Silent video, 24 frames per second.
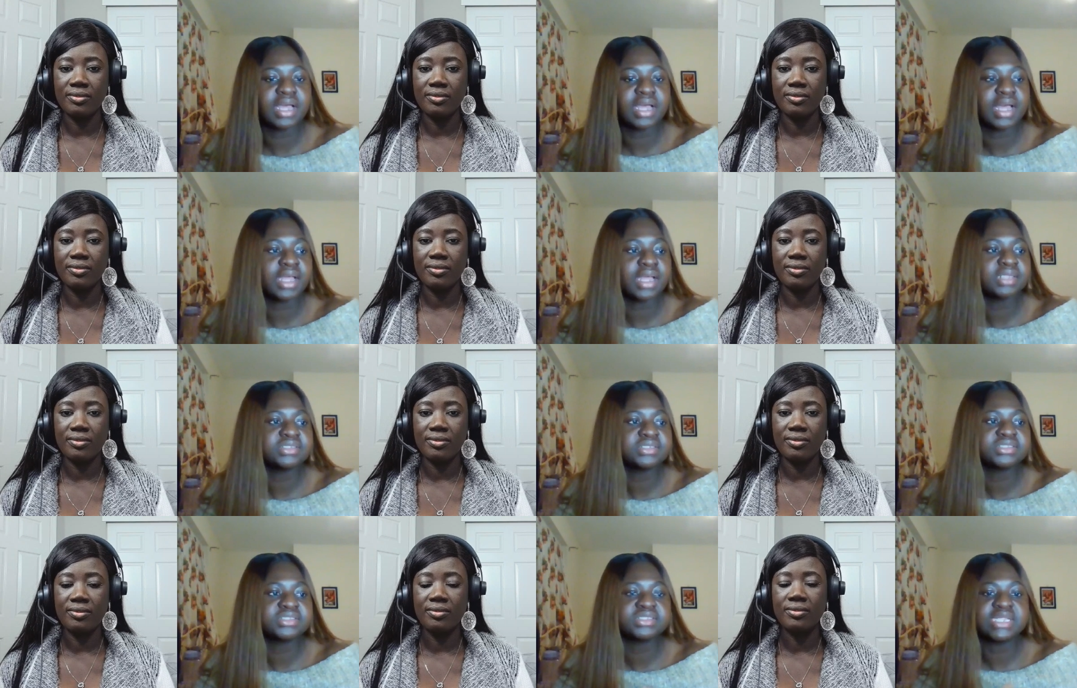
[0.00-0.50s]

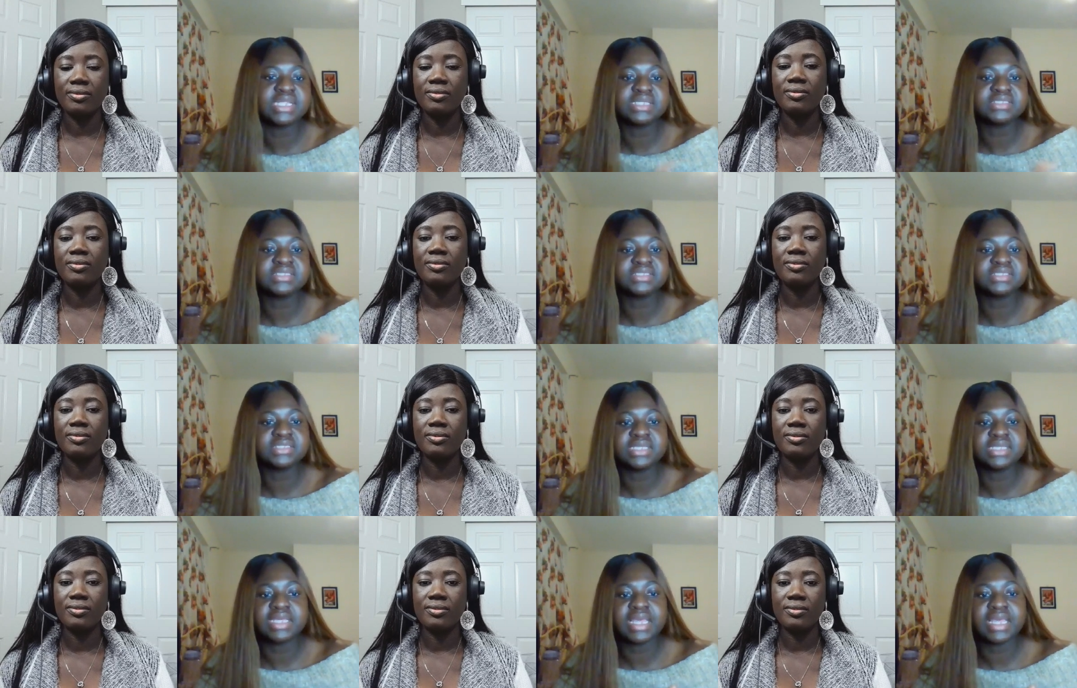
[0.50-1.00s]
Speaker 1: at, let's
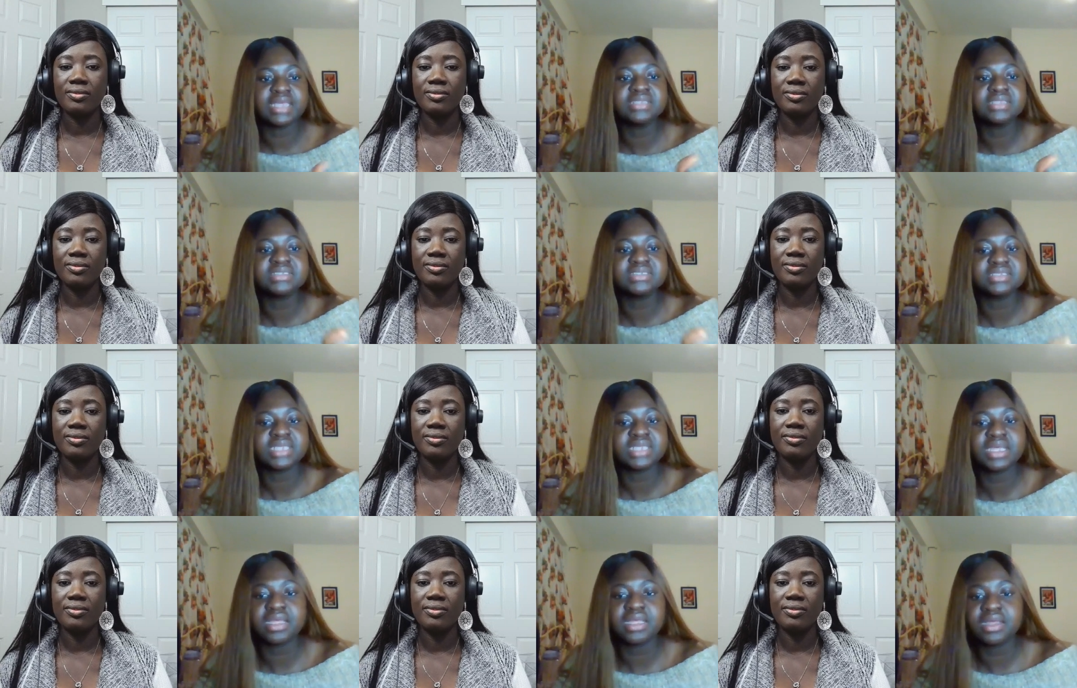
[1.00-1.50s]
say,
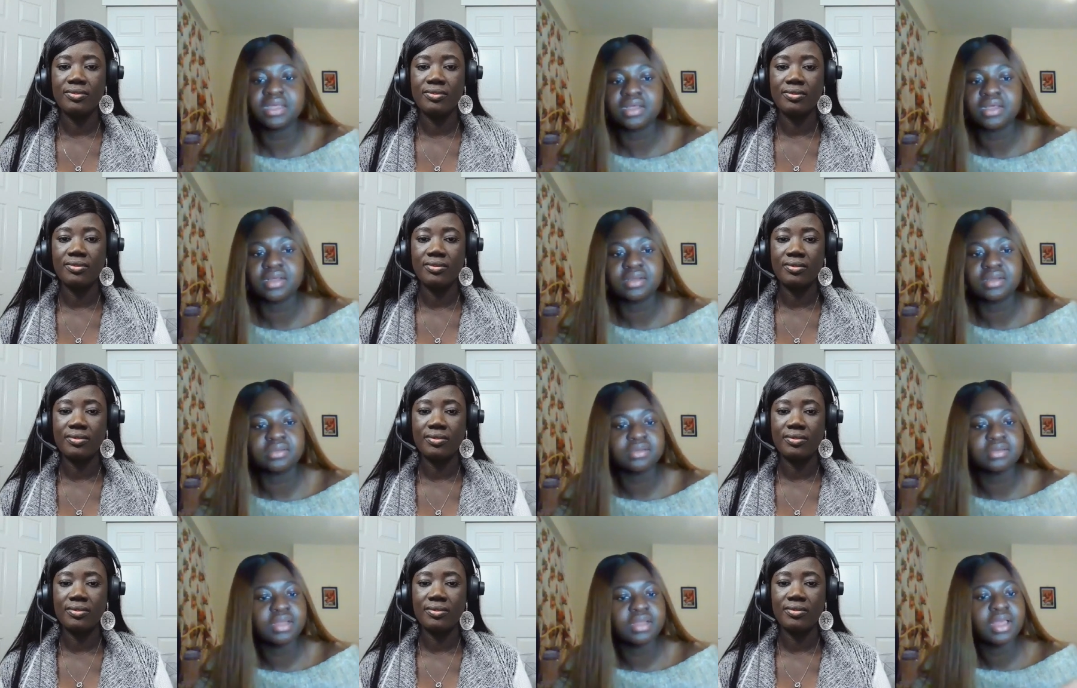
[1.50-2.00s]

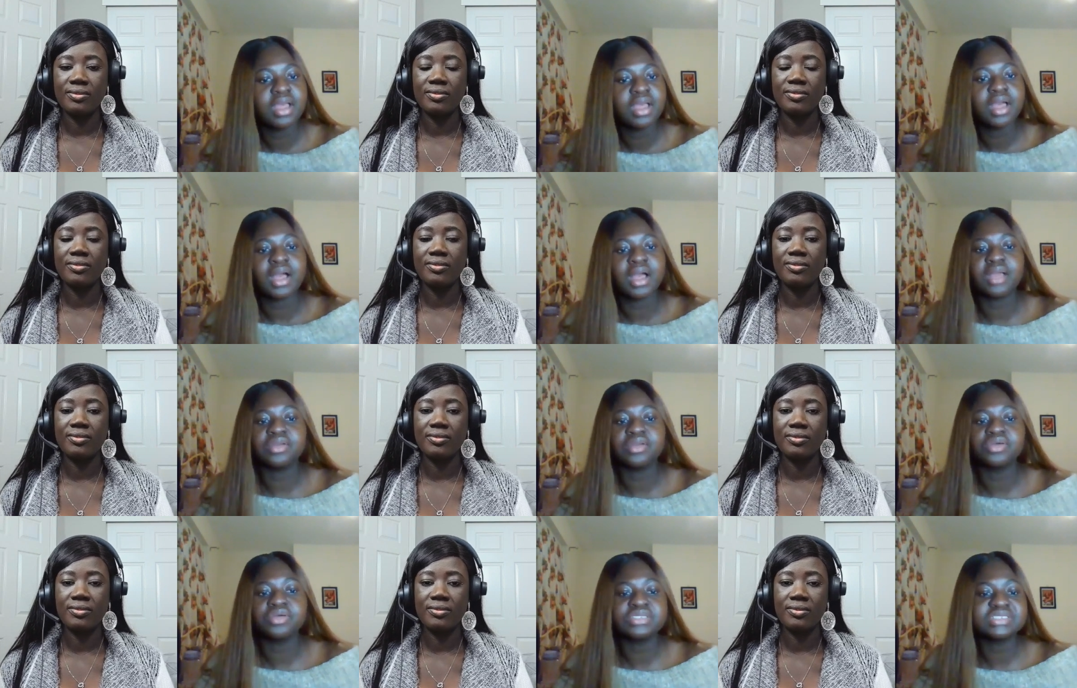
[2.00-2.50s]
Excel
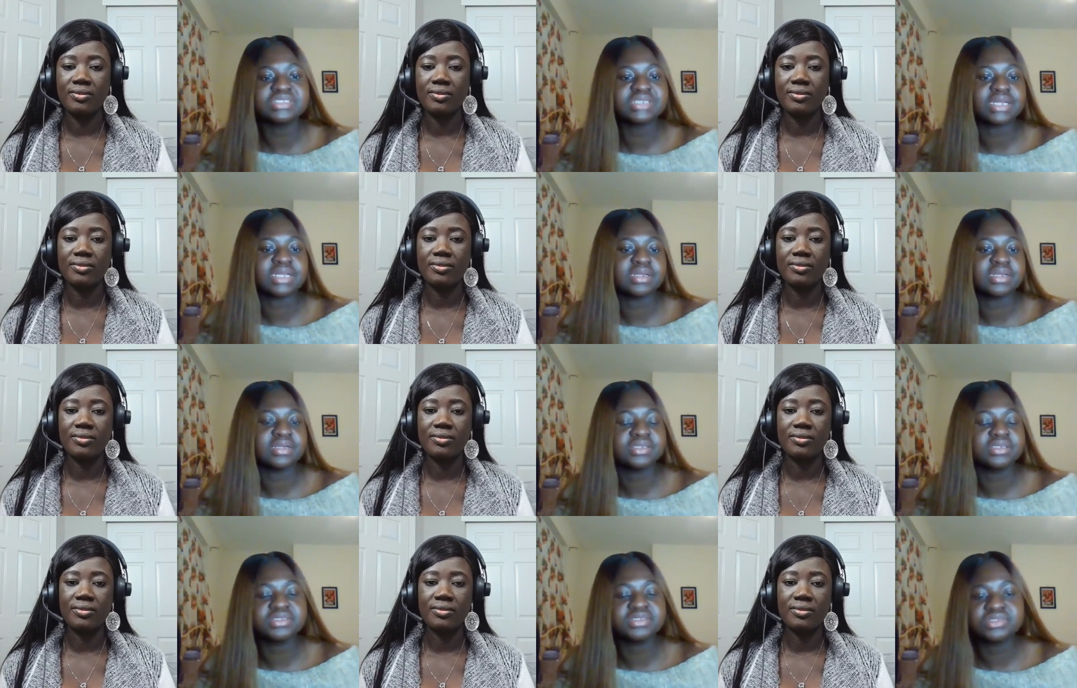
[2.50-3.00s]
and all these
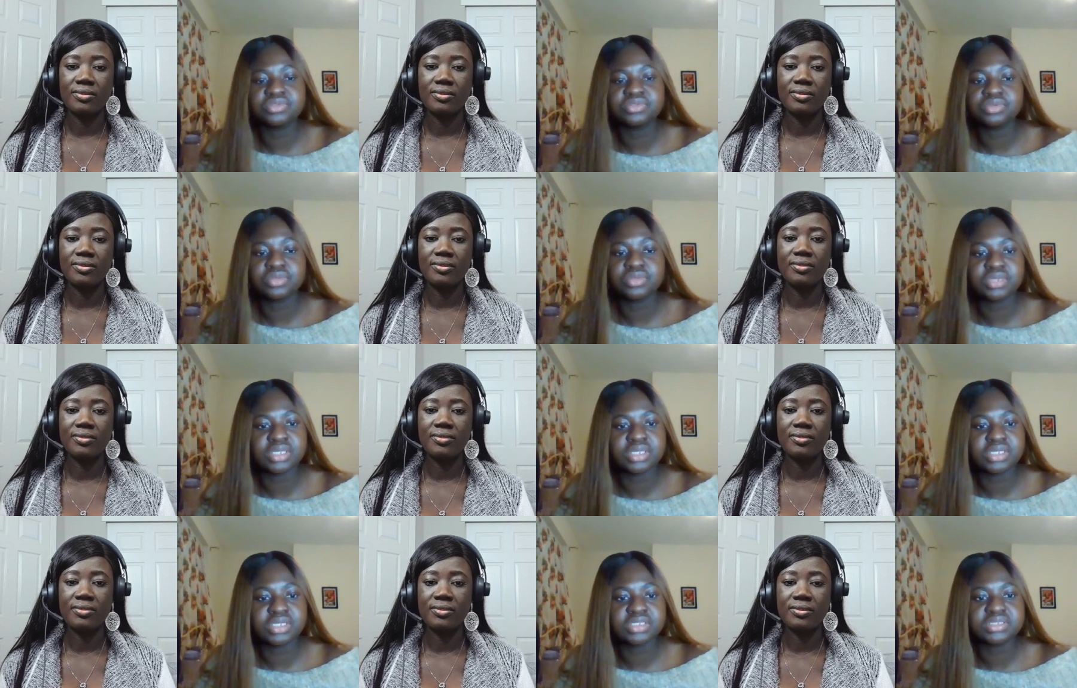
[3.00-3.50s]
analytical
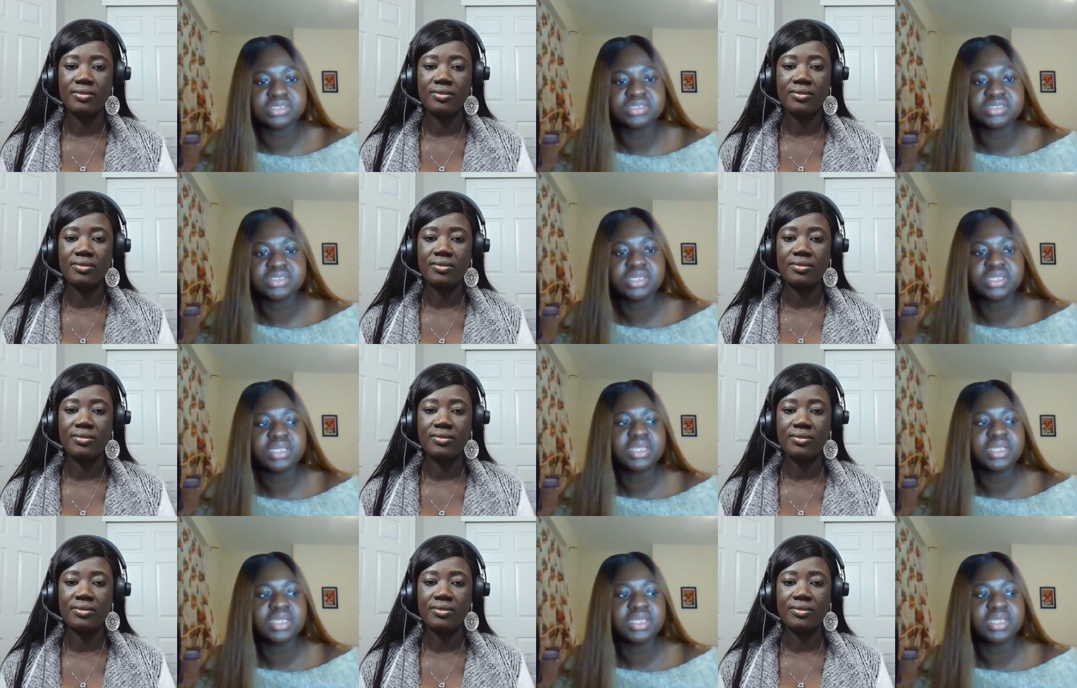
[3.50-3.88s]
things.